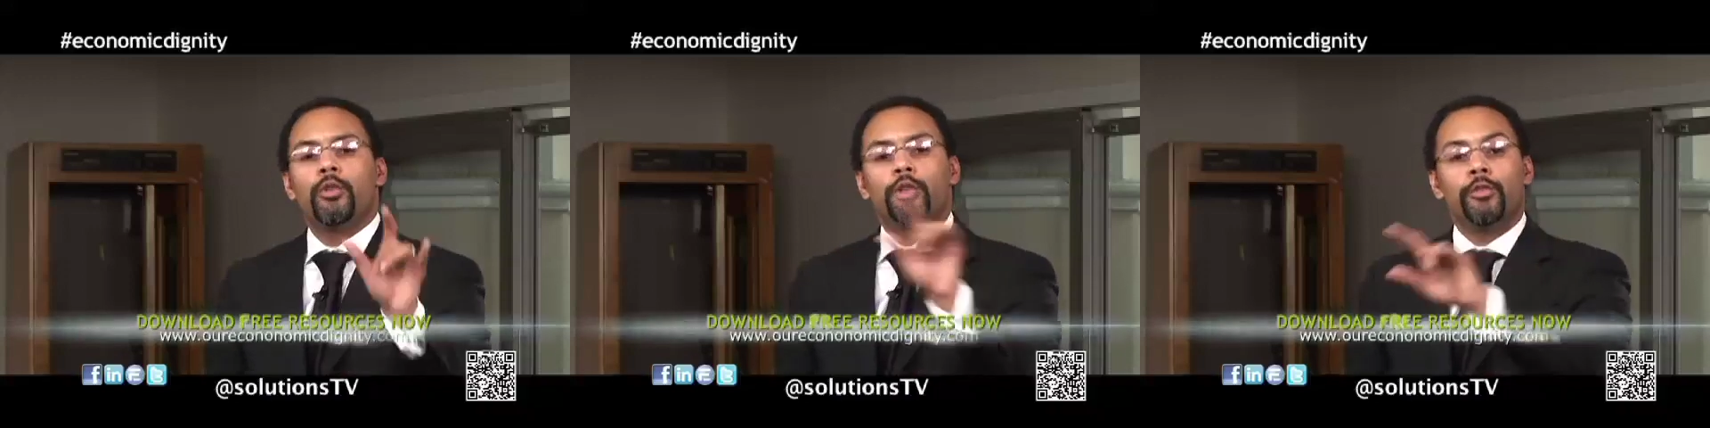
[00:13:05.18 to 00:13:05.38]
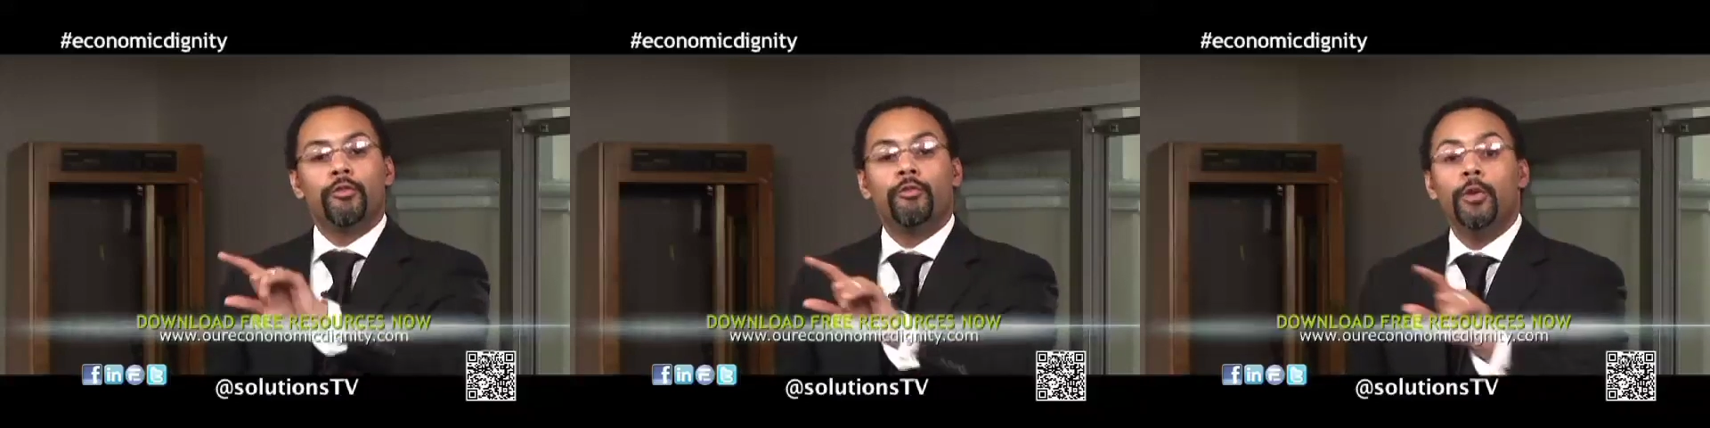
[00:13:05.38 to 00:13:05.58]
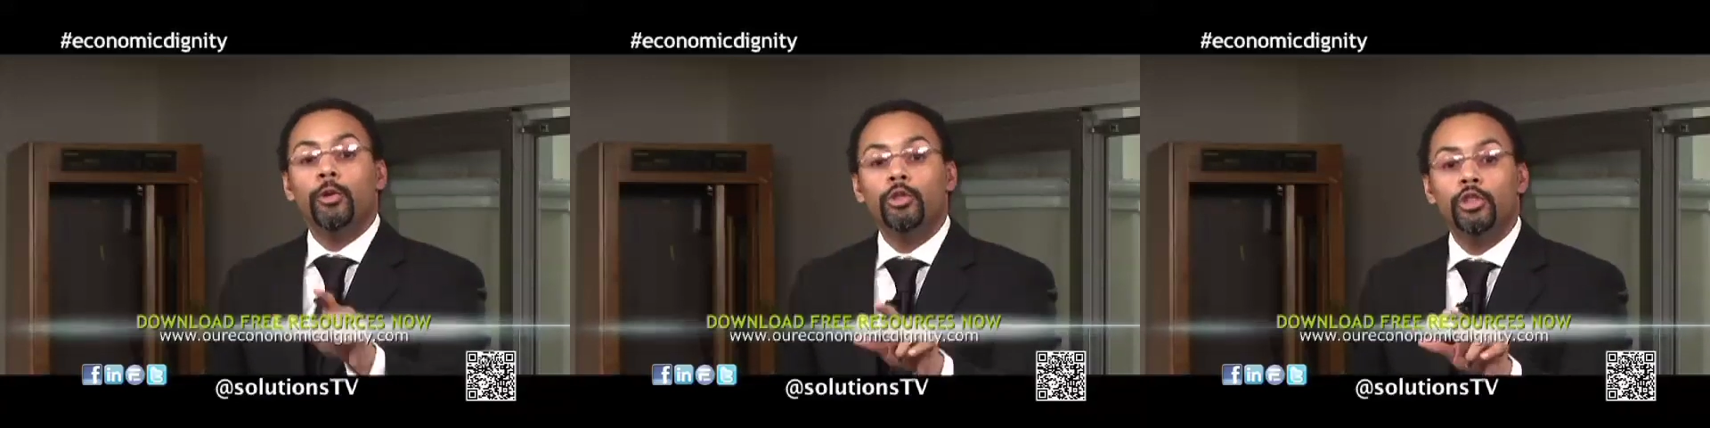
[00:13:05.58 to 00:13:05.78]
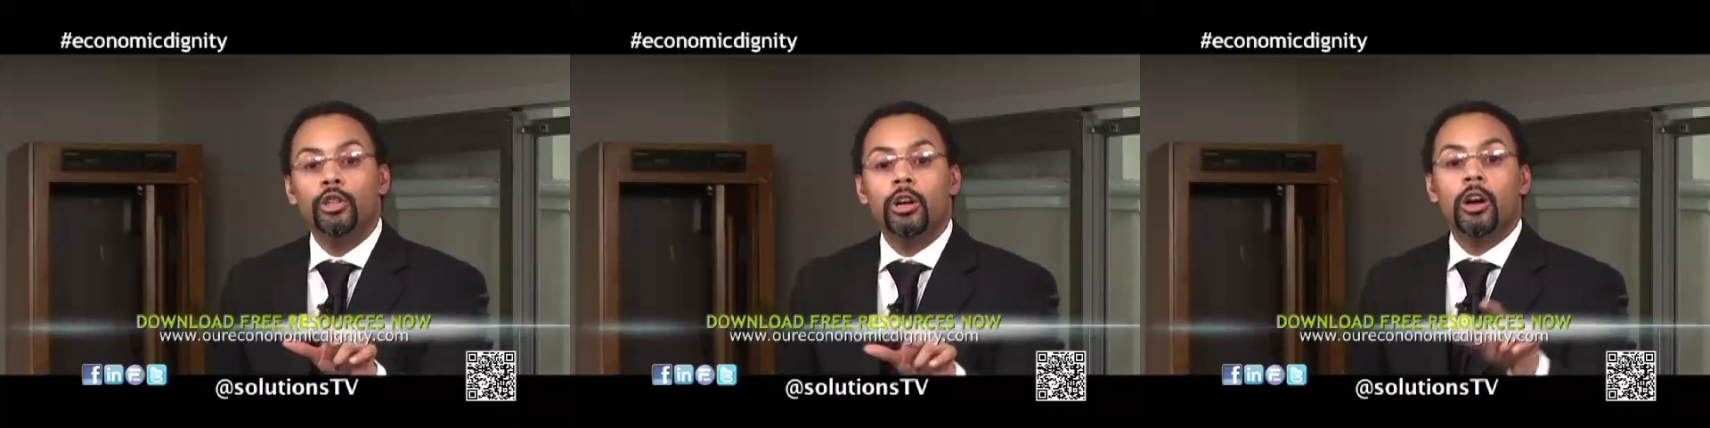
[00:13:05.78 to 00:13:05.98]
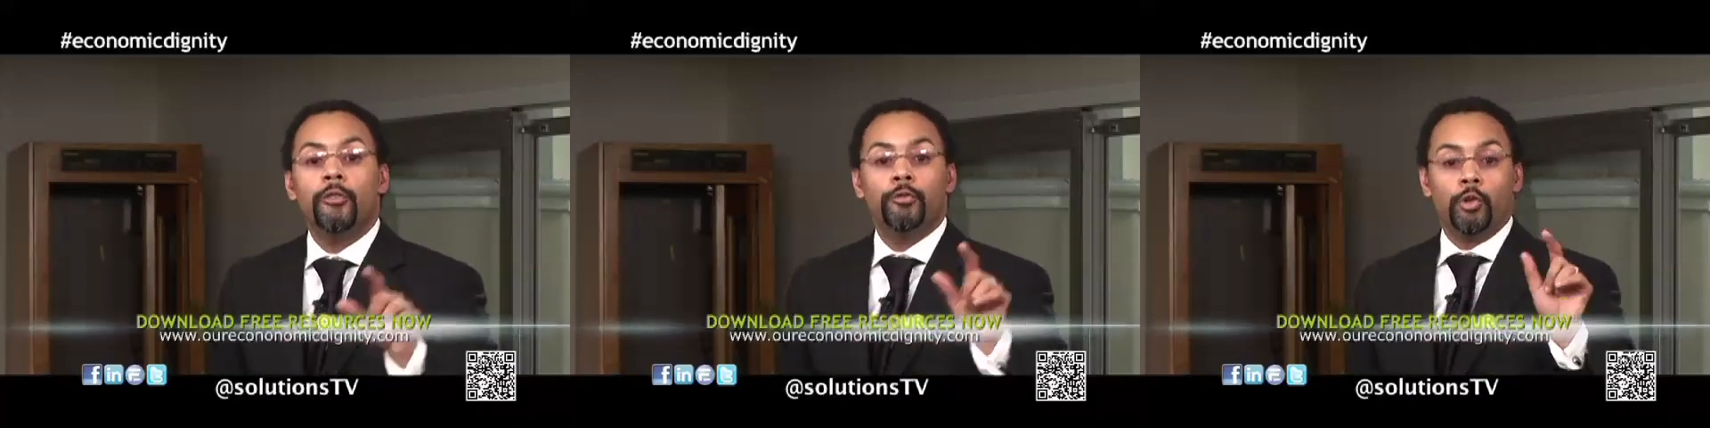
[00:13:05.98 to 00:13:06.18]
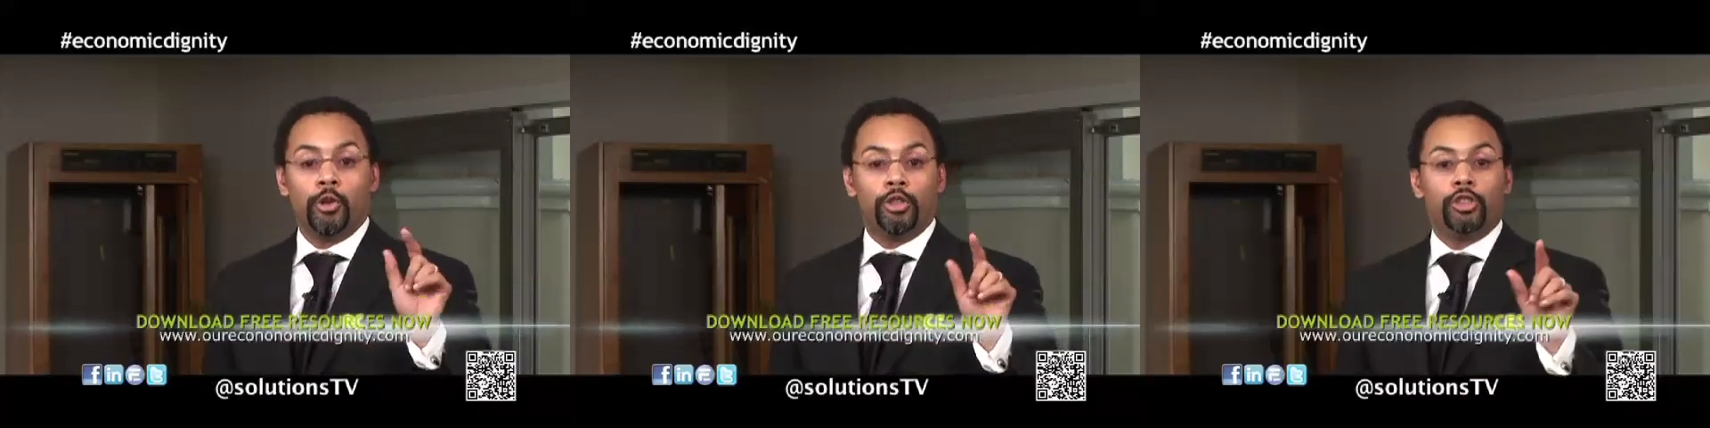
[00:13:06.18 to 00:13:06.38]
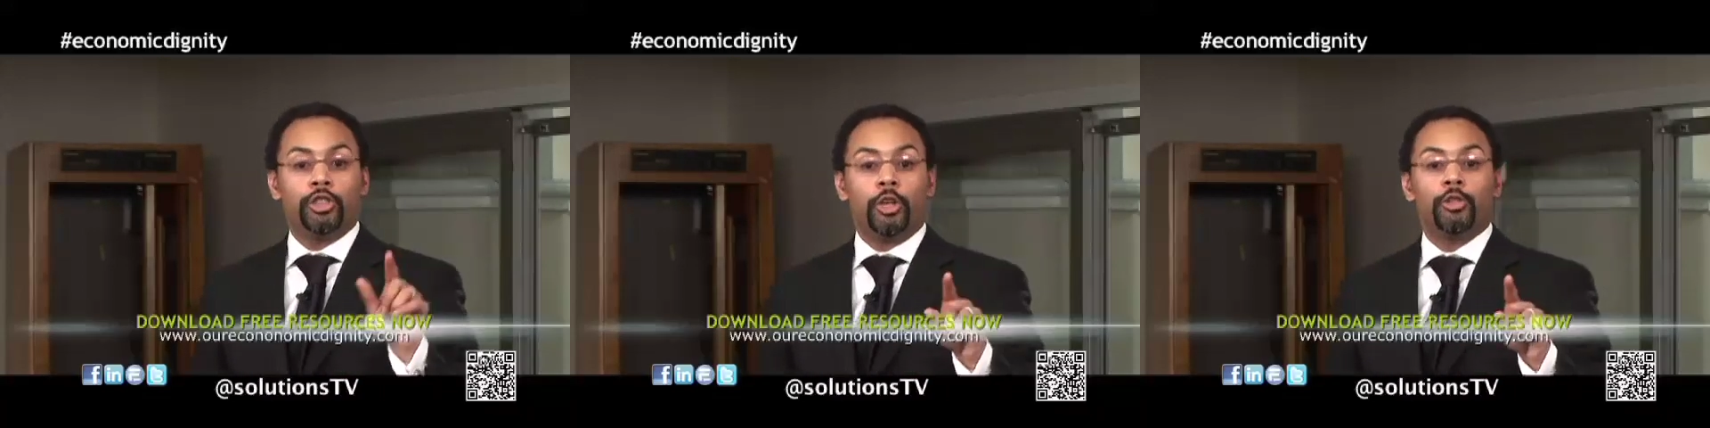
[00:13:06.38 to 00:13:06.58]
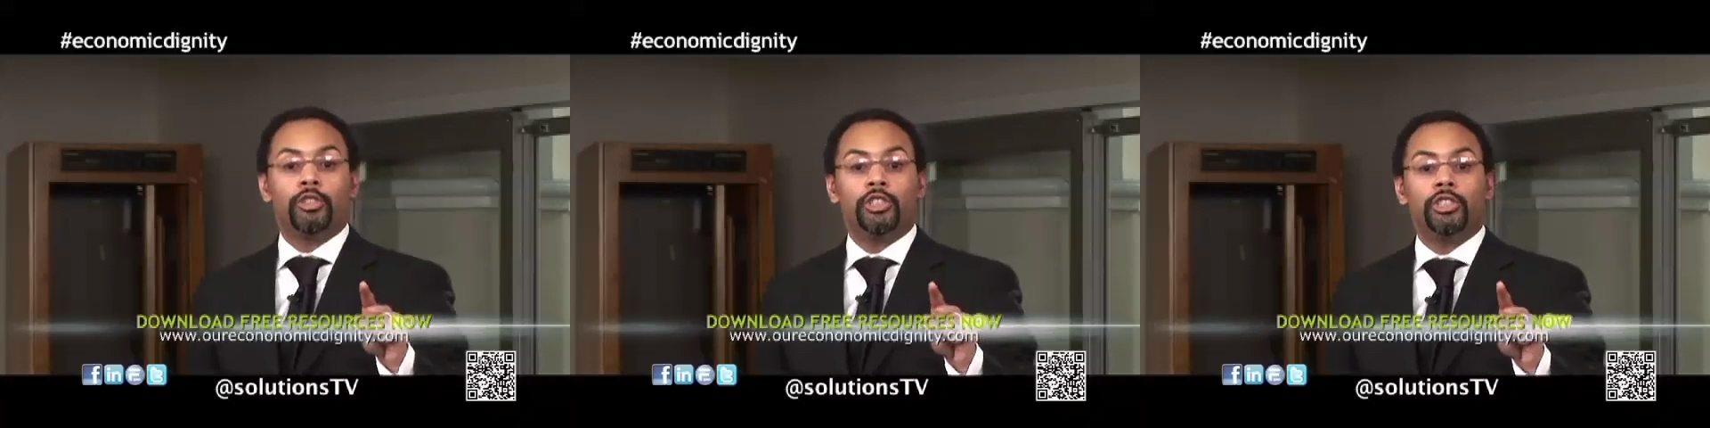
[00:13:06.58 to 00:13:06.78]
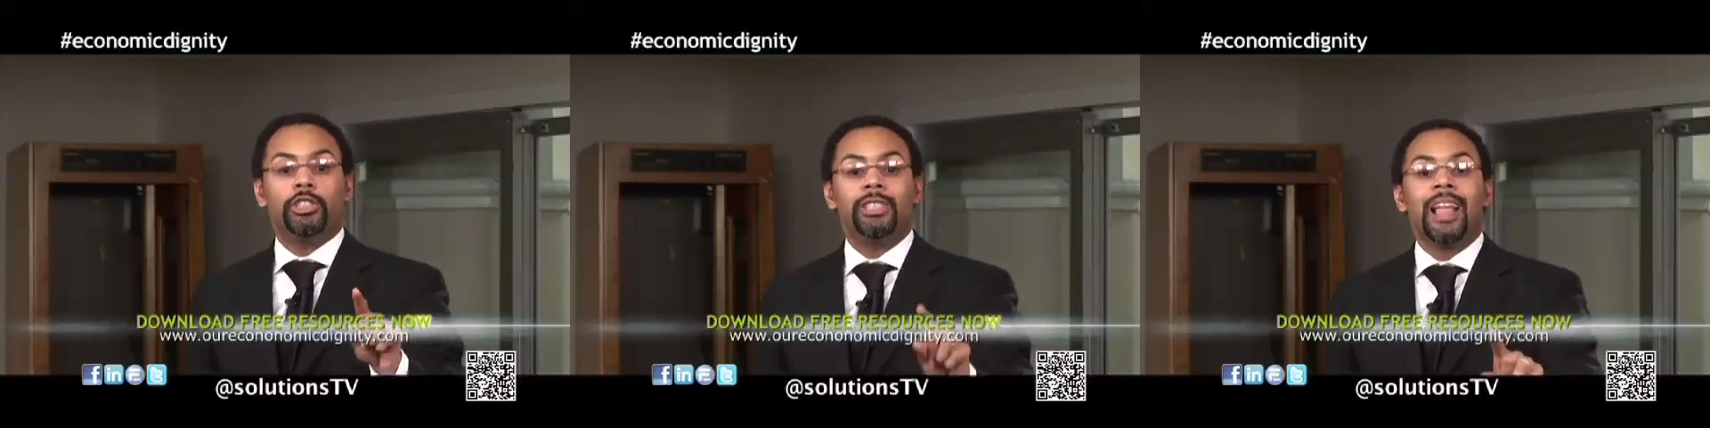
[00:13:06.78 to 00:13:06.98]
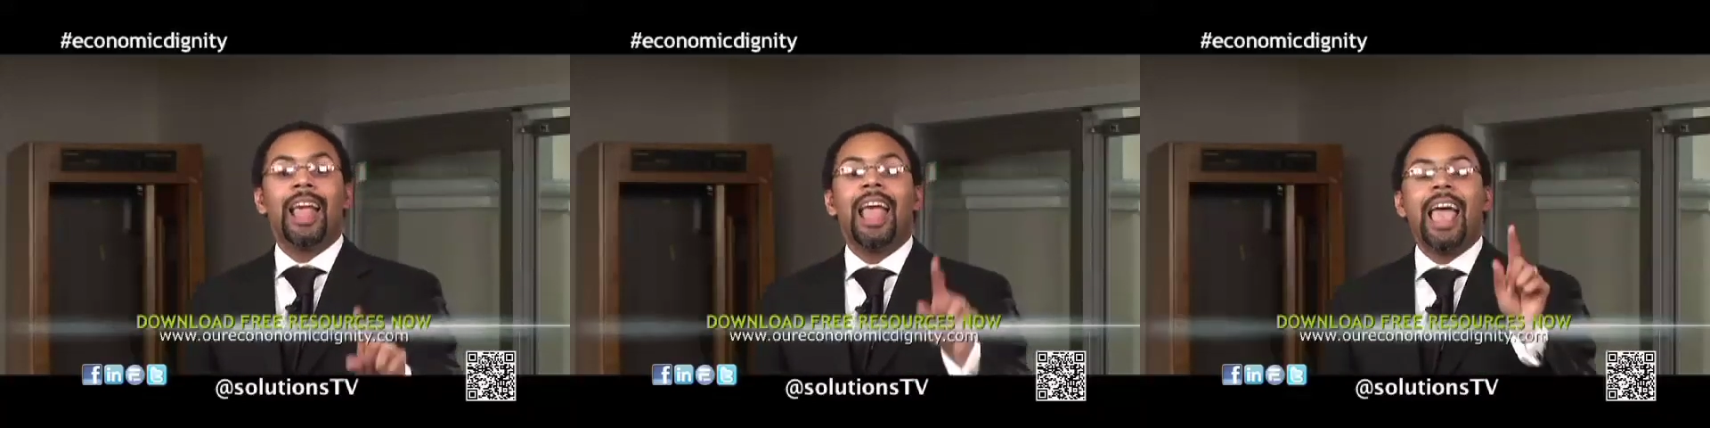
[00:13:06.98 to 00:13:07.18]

for the future of your churches